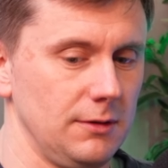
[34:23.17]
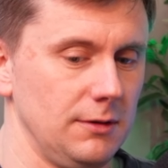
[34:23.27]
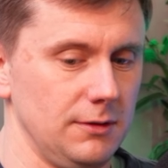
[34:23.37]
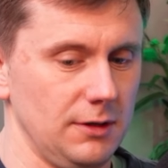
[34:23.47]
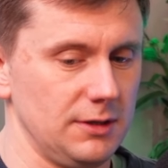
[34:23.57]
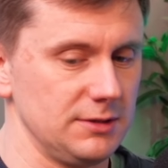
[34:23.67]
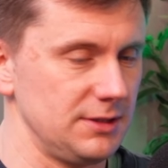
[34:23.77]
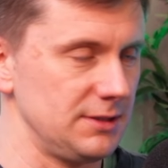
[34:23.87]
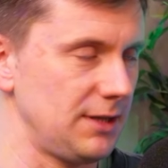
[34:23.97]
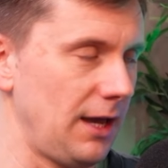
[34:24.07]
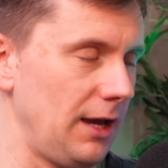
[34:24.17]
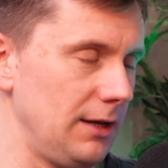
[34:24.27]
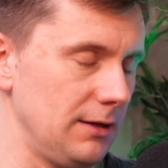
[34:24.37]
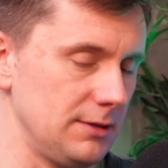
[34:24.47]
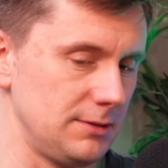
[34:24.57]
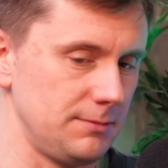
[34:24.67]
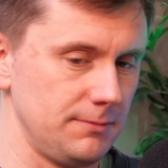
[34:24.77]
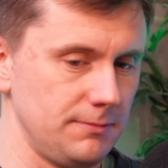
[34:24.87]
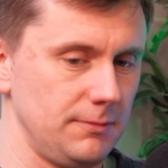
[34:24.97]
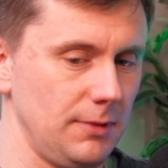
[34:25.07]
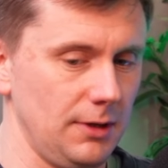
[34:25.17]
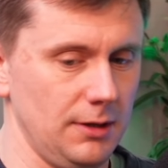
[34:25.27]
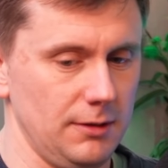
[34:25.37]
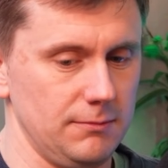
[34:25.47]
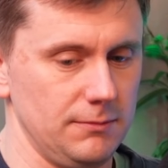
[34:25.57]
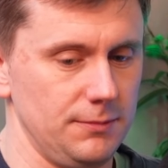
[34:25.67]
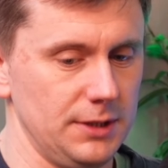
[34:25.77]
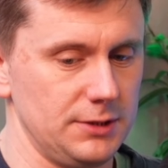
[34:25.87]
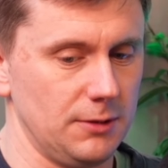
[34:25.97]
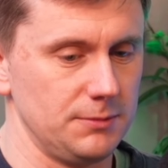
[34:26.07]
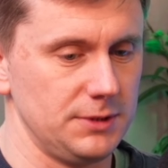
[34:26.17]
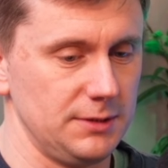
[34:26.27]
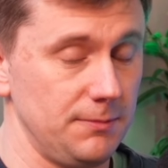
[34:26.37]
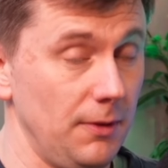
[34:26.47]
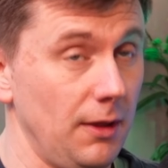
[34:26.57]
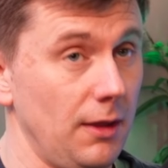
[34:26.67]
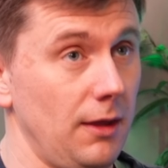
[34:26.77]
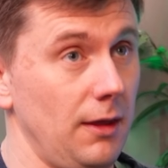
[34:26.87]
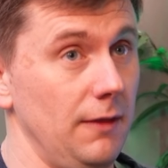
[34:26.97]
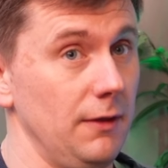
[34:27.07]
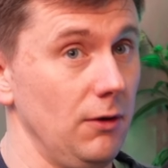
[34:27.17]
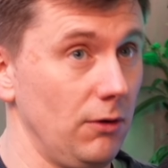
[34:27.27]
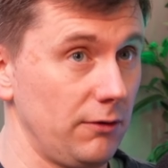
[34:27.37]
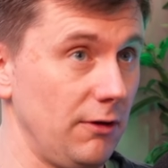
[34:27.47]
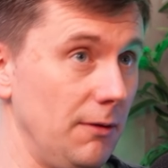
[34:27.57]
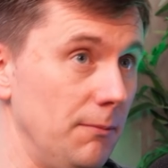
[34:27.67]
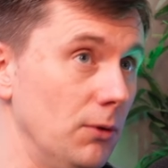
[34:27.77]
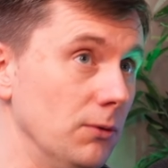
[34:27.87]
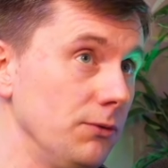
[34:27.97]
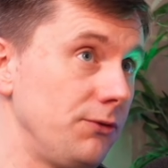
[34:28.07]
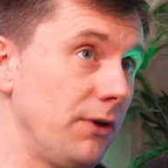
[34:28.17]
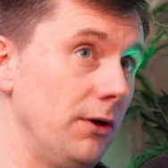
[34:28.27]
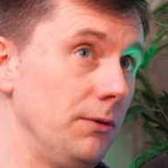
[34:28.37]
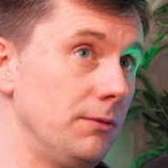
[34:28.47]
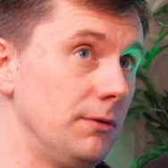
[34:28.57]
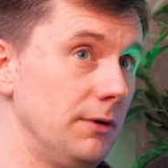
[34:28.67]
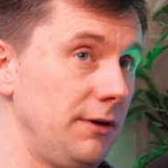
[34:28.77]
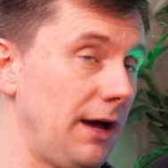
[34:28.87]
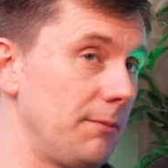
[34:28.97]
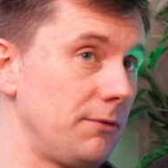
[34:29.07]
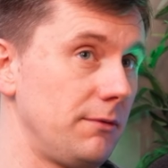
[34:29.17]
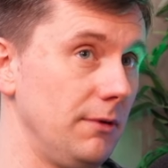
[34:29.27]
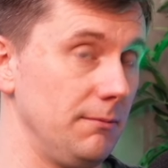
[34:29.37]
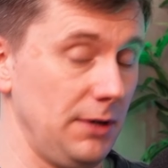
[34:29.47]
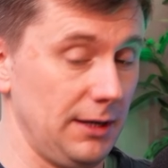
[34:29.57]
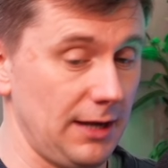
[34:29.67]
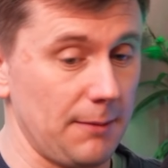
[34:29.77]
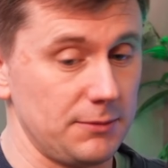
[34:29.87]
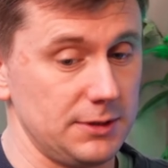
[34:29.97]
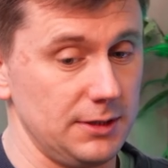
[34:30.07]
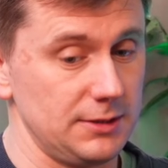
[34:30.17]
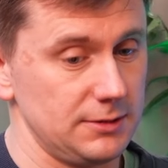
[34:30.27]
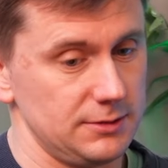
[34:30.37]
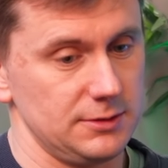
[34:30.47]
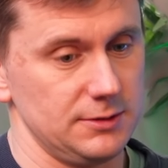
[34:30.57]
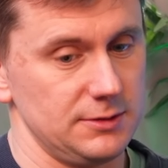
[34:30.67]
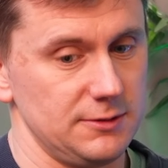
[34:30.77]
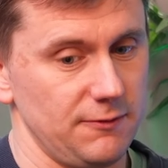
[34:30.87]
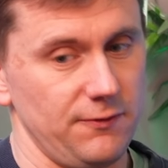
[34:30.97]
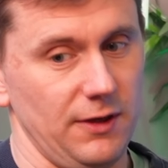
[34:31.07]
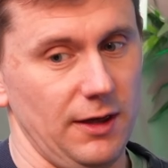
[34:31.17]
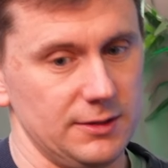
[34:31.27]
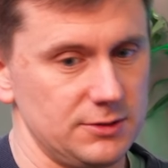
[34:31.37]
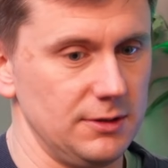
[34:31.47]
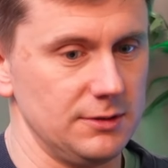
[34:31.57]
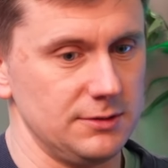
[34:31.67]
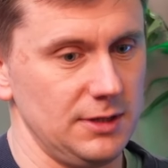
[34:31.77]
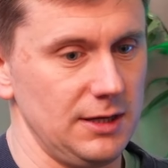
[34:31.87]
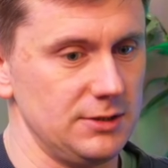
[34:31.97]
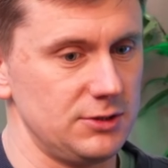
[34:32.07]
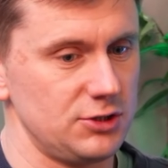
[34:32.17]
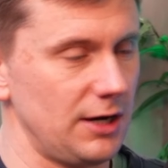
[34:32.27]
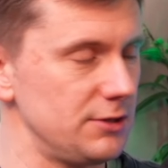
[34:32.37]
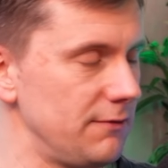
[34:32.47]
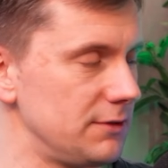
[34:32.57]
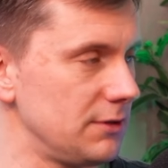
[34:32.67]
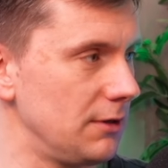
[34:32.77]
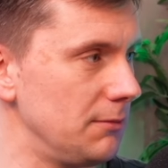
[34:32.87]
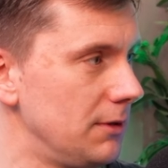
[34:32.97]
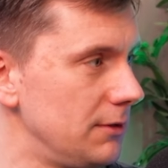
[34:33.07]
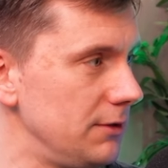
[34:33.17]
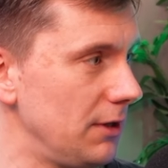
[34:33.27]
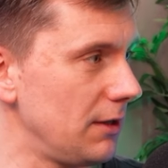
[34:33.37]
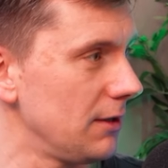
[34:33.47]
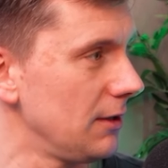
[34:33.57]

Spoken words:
that can sustain and be adopted in the longer term, but also be adapted to fit as needs change over time? do you think?